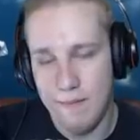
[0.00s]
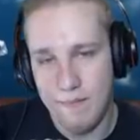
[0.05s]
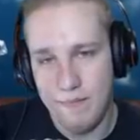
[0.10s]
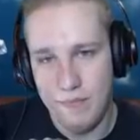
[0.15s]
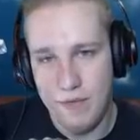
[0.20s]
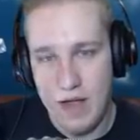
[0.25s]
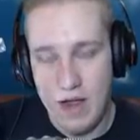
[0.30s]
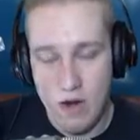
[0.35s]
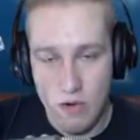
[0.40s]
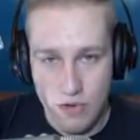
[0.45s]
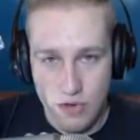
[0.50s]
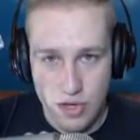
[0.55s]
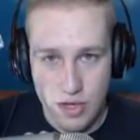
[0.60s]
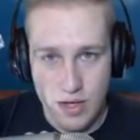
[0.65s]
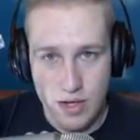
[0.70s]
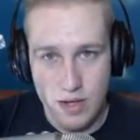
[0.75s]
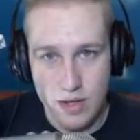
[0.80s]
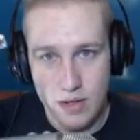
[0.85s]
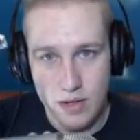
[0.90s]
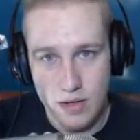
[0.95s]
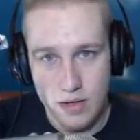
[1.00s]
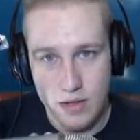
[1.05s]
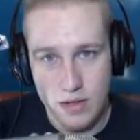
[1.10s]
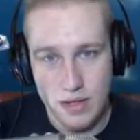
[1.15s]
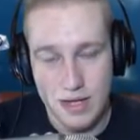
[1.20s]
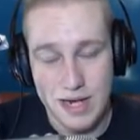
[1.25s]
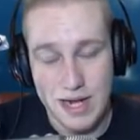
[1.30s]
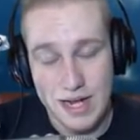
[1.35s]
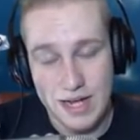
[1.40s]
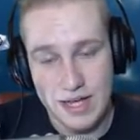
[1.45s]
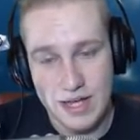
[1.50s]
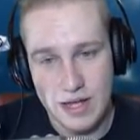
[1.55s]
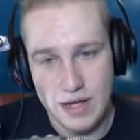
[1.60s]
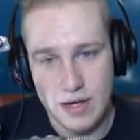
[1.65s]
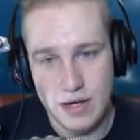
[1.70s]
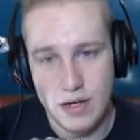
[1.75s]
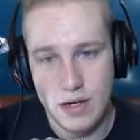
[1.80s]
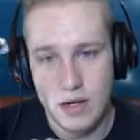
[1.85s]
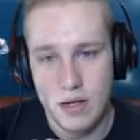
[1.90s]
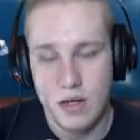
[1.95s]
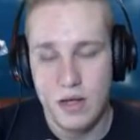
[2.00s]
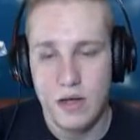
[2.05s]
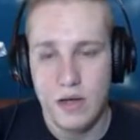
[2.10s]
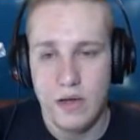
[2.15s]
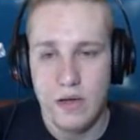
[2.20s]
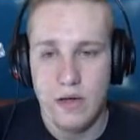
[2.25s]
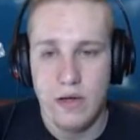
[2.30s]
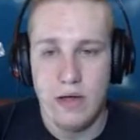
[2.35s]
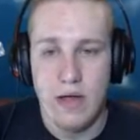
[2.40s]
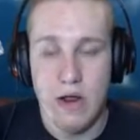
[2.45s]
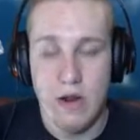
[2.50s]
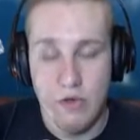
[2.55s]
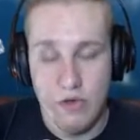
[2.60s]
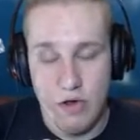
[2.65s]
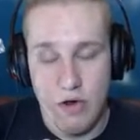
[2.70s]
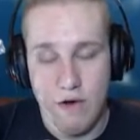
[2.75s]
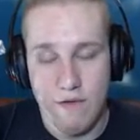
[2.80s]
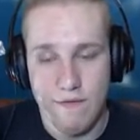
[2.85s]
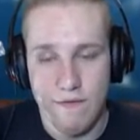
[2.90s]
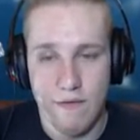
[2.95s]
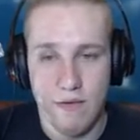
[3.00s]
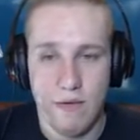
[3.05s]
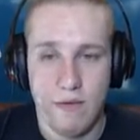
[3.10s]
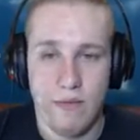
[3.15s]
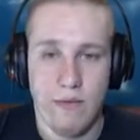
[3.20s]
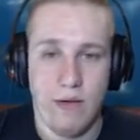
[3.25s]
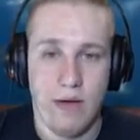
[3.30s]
ARG Connecticut, ARG Hartford,